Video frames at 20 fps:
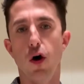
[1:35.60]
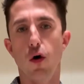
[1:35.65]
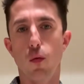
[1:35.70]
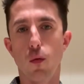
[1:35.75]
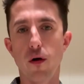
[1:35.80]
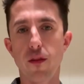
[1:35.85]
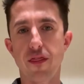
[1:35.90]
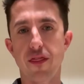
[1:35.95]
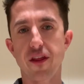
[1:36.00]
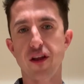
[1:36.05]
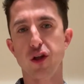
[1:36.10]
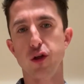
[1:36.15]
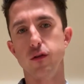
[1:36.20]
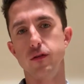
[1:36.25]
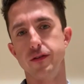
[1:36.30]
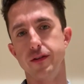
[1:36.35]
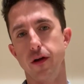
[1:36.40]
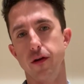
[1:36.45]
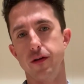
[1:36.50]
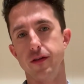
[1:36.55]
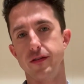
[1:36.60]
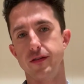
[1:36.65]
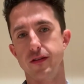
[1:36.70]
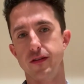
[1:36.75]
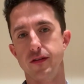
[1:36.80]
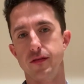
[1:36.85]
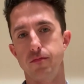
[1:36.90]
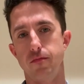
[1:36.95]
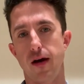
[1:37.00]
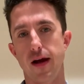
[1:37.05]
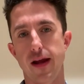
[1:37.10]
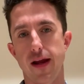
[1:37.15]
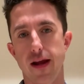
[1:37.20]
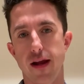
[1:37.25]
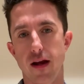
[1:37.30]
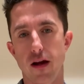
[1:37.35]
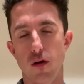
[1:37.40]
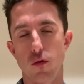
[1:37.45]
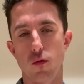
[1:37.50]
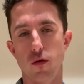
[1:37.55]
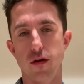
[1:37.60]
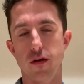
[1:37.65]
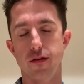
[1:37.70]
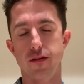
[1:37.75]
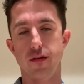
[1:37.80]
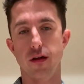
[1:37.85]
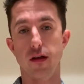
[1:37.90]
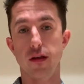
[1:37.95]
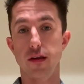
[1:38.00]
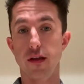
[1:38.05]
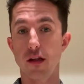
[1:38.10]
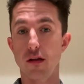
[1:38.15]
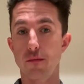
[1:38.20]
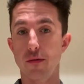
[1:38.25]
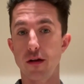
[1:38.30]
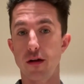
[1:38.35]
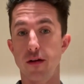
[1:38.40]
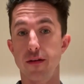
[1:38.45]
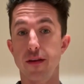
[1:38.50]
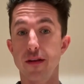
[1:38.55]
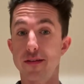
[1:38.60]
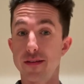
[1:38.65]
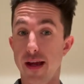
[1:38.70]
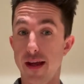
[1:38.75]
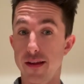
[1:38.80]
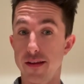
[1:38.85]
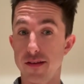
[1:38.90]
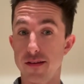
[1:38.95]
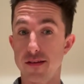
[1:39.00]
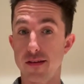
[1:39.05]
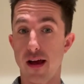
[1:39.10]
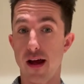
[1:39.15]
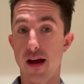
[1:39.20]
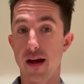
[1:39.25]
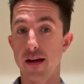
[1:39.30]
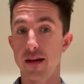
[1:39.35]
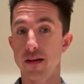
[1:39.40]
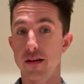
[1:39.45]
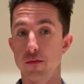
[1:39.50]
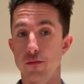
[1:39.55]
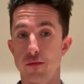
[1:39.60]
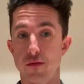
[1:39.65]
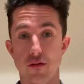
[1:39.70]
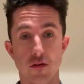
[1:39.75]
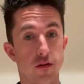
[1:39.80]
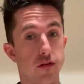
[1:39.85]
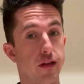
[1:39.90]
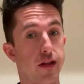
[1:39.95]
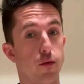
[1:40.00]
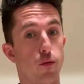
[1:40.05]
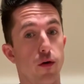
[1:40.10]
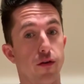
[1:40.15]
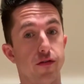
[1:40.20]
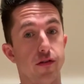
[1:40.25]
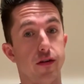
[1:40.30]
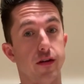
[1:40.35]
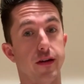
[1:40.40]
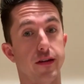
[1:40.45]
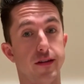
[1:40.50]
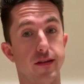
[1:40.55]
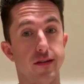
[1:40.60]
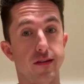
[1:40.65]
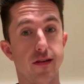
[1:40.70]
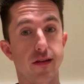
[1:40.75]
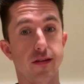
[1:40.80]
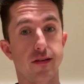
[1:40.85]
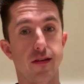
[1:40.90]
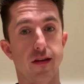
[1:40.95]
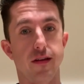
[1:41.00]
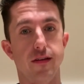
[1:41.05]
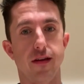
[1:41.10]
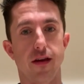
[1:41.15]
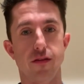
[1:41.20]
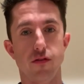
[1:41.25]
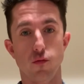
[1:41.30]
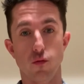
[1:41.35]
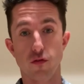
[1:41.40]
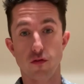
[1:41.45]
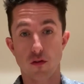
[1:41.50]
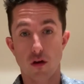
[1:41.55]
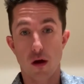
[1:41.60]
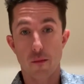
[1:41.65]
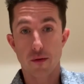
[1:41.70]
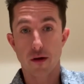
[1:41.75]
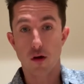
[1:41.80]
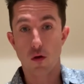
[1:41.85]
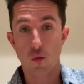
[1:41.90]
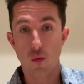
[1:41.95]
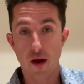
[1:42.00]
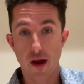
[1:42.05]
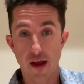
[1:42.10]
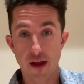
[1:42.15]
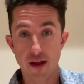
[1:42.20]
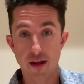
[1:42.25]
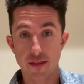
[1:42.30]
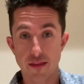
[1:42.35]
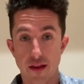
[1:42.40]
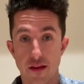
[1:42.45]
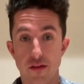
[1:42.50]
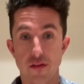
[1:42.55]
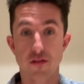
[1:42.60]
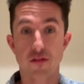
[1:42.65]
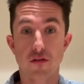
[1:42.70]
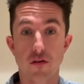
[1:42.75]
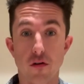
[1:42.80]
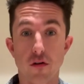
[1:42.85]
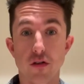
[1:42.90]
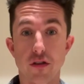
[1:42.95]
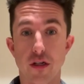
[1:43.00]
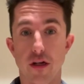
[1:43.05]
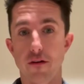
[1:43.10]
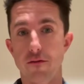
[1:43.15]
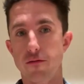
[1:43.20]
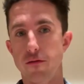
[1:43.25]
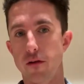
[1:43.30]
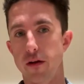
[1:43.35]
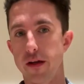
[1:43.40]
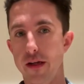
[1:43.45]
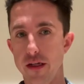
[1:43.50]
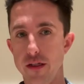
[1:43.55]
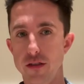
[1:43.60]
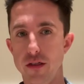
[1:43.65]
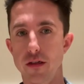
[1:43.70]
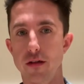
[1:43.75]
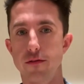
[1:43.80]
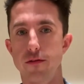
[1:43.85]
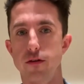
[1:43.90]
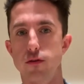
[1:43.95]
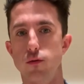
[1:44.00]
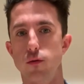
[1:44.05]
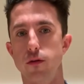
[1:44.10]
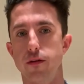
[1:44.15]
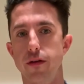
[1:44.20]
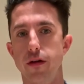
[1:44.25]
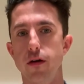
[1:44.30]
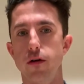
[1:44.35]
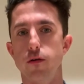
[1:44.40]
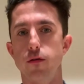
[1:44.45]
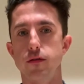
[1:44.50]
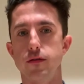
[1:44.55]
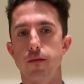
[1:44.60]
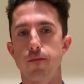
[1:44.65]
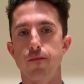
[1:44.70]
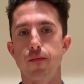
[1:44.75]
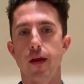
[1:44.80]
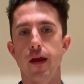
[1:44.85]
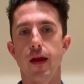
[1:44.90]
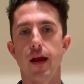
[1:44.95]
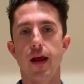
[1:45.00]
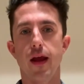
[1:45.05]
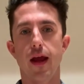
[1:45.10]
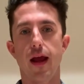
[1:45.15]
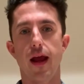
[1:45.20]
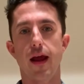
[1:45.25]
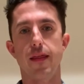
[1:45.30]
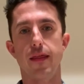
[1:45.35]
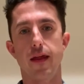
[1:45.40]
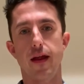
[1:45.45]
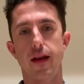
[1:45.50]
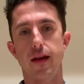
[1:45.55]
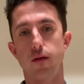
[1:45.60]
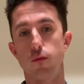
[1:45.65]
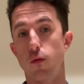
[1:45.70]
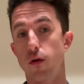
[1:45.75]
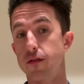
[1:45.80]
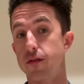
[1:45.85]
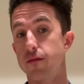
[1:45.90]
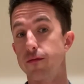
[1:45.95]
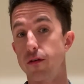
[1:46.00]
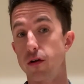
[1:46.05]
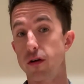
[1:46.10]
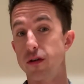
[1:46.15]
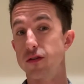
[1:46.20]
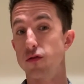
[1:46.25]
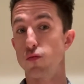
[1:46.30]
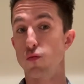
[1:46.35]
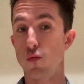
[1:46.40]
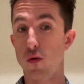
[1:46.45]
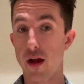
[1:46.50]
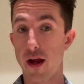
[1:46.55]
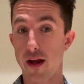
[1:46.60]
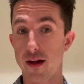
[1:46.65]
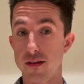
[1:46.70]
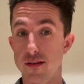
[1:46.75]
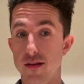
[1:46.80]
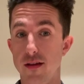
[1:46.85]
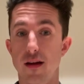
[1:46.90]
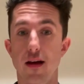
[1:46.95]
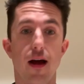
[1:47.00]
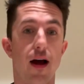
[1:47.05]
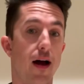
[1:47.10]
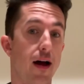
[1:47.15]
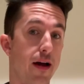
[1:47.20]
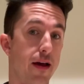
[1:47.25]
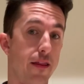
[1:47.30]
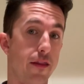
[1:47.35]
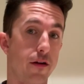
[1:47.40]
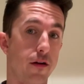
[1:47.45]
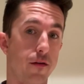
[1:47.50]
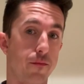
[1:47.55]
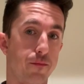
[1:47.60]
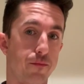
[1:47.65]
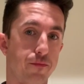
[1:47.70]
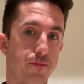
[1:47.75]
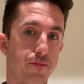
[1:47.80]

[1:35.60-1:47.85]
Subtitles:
One thing you'll notice is my air was a little bit on the tense side. It certainly wasn't consistent as it was coming away and then surging for each individual note. And then it wasn't very direct either.